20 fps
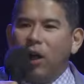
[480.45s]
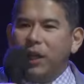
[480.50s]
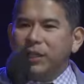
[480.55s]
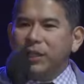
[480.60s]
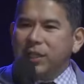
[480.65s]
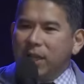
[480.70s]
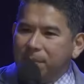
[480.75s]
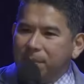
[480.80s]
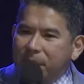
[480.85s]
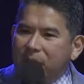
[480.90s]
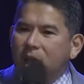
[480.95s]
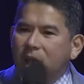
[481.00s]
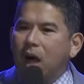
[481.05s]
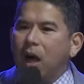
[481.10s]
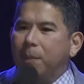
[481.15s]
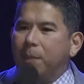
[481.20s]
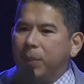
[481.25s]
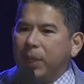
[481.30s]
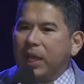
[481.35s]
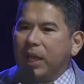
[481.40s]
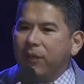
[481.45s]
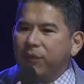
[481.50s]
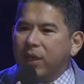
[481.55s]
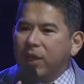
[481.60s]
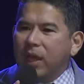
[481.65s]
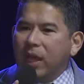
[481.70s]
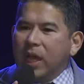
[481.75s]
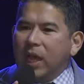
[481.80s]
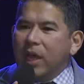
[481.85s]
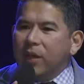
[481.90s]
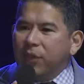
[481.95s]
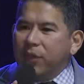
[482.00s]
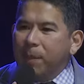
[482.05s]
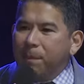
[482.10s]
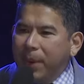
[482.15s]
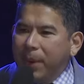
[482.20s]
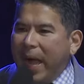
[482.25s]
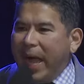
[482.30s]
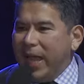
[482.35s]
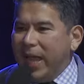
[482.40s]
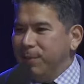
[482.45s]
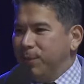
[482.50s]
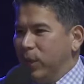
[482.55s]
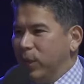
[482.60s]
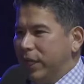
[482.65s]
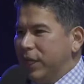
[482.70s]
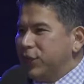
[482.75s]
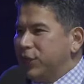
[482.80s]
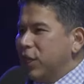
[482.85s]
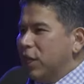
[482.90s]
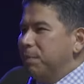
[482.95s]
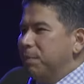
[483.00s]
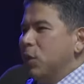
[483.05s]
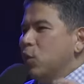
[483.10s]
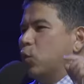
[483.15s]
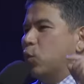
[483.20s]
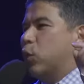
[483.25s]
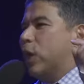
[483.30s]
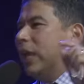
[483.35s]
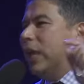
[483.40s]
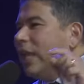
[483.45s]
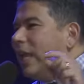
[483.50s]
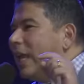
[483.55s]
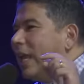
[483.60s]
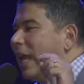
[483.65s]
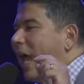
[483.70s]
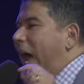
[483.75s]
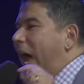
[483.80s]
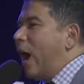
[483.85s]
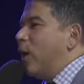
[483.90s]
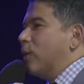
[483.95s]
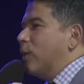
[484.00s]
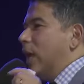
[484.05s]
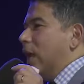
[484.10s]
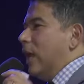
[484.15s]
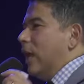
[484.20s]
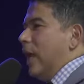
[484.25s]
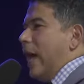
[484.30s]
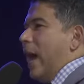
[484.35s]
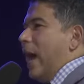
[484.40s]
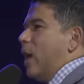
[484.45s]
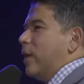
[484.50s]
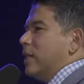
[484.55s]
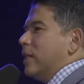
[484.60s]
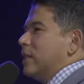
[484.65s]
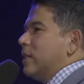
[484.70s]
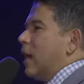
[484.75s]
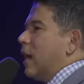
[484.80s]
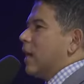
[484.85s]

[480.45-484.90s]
He's going to be copying the, the Bible. He's going to be reading it out aloud. It's not